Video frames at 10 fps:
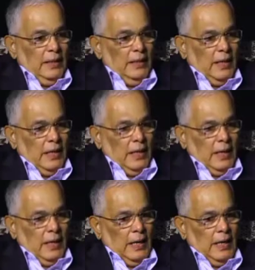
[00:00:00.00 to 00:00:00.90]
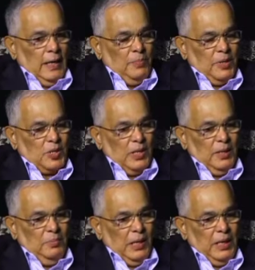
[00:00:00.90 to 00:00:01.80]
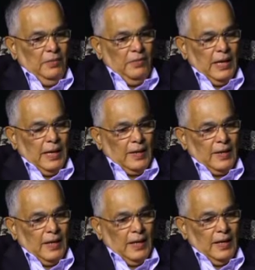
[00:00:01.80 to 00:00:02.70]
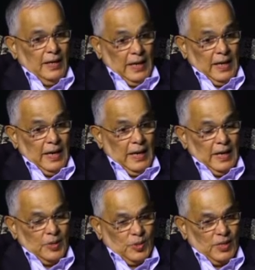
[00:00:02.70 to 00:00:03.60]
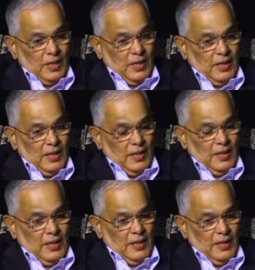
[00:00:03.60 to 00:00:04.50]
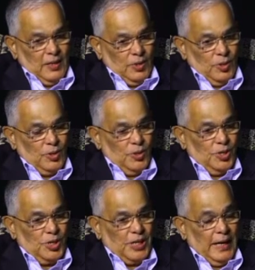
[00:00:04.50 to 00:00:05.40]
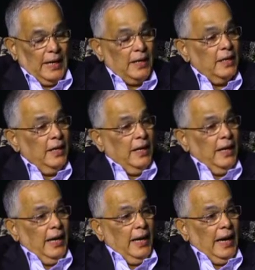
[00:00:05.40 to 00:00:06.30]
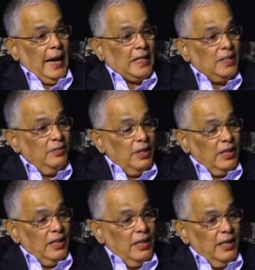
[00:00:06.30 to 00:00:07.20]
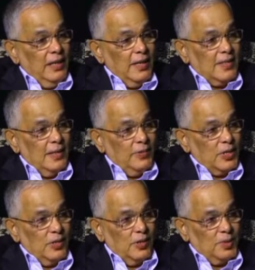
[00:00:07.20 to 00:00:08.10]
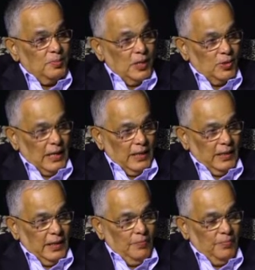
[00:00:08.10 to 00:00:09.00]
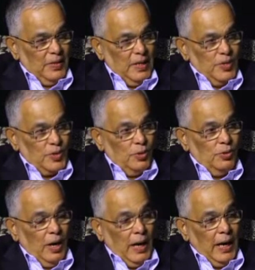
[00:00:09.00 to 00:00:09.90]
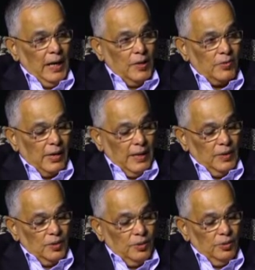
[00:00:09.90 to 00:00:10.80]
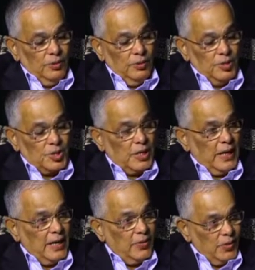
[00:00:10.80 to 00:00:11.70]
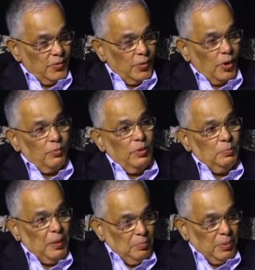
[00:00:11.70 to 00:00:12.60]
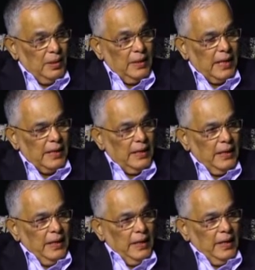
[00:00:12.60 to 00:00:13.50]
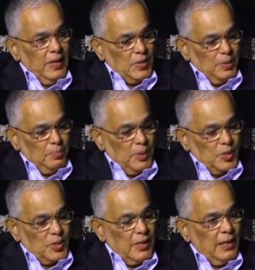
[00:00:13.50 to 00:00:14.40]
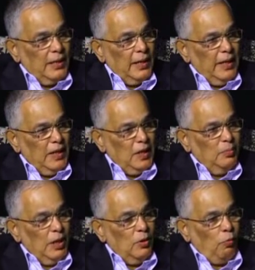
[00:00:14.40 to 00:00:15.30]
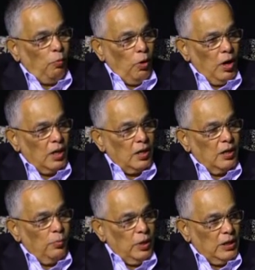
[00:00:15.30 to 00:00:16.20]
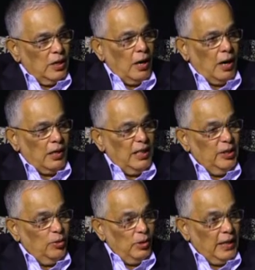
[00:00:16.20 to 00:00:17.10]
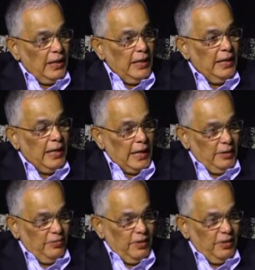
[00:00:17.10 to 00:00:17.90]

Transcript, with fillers: Yeah, I personally believe that, uh, as uh, uh, George Koshi shared, activity in itself is not spirituality. Mm. So, I try to share this thought with people that mm. it is a personal, intimate walk with God in your daily life